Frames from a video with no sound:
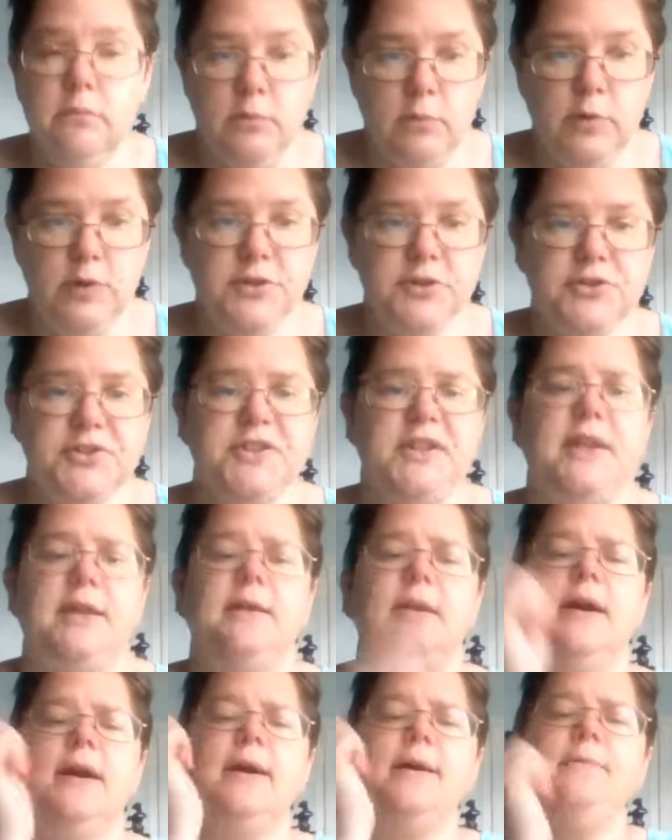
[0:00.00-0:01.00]
We shall
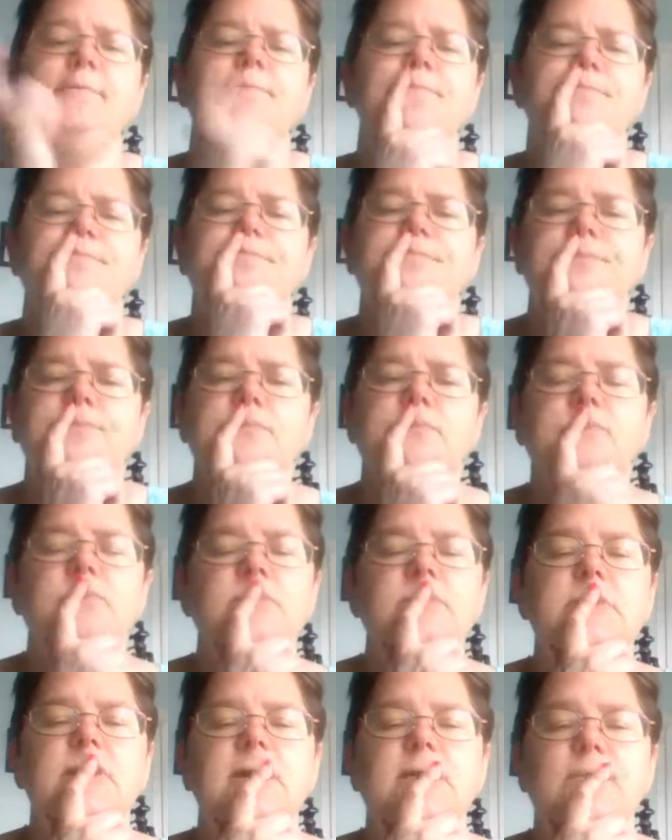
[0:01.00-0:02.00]
see.
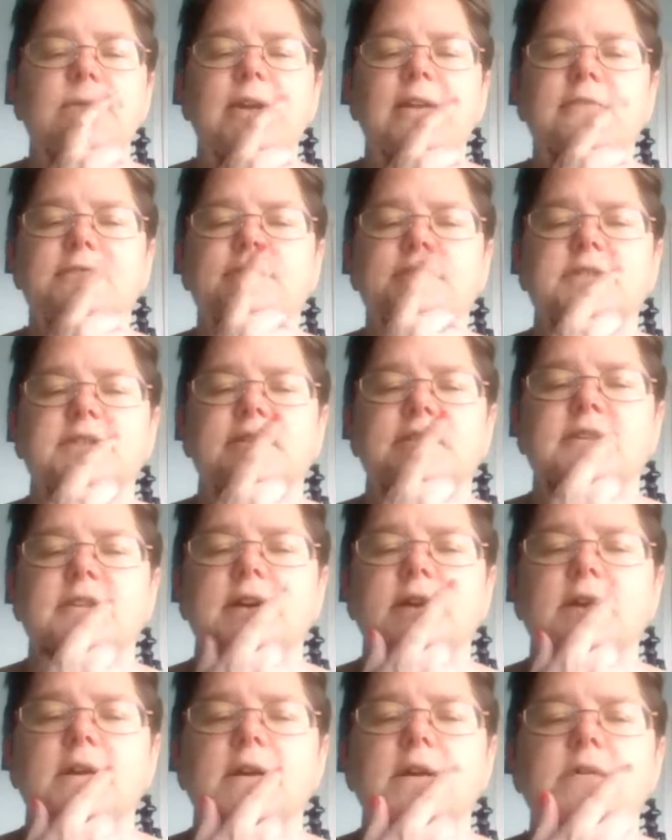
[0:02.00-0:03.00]
What else is it going to
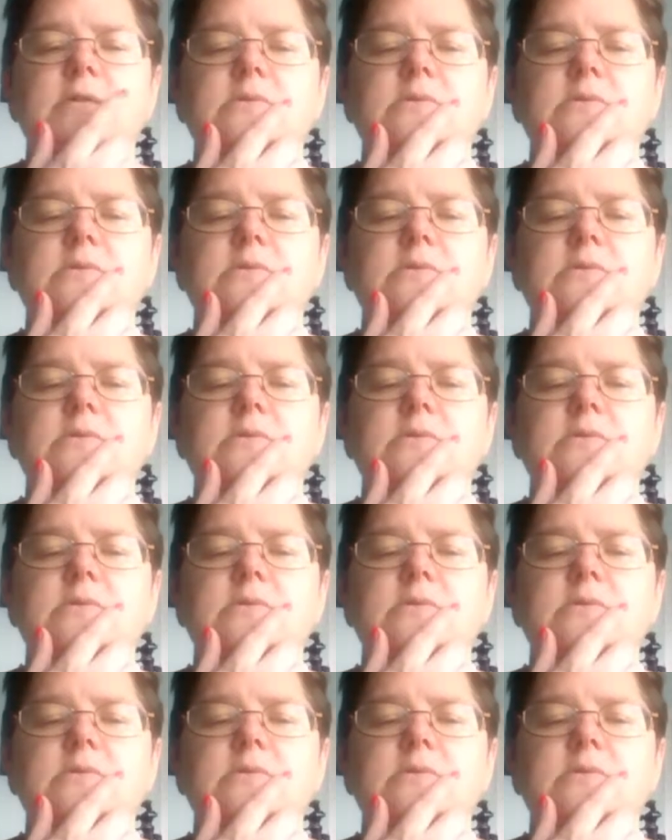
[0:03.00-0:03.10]
tell you?